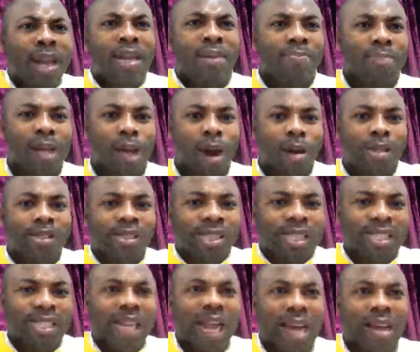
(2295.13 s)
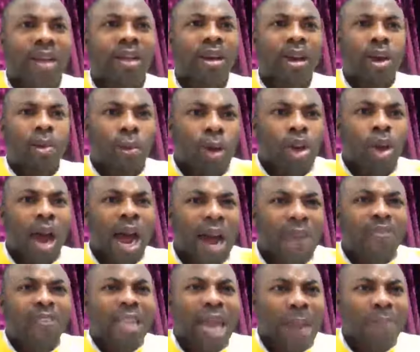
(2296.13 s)
because it's like we don't
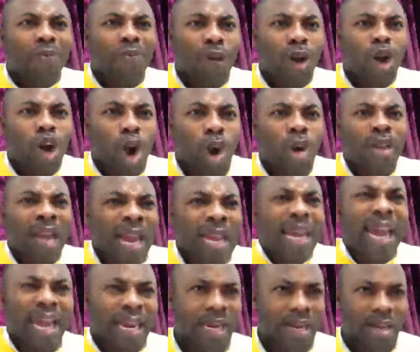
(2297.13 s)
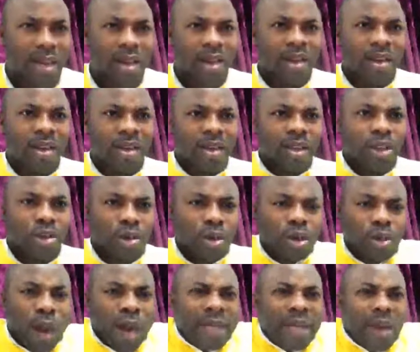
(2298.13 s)
have time for God again. You,
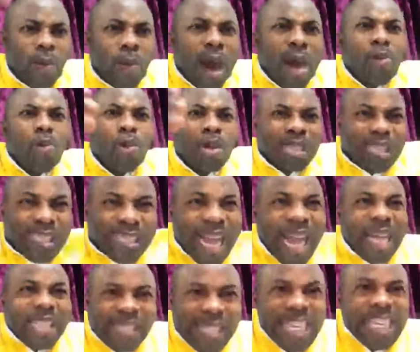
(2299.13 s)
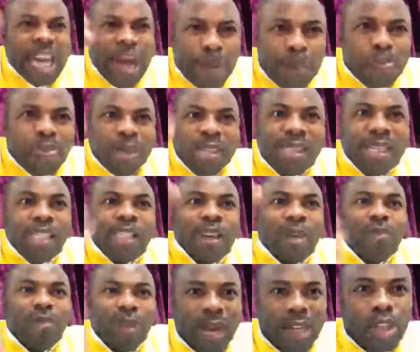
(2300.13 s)
you are the one who stands in the presence
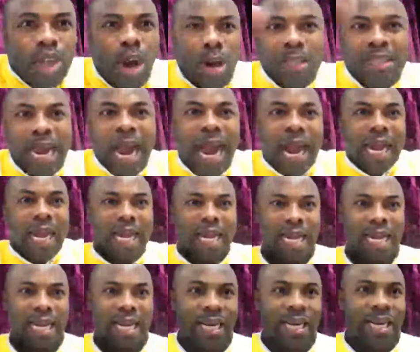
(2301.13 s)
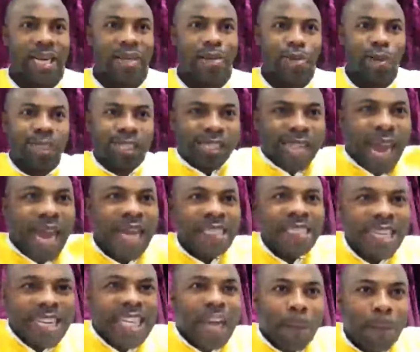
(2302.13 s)
of your doctor you
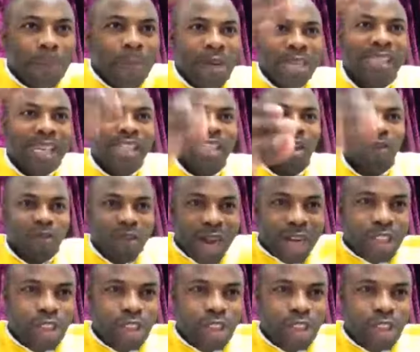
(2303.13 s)
stand in the presence of your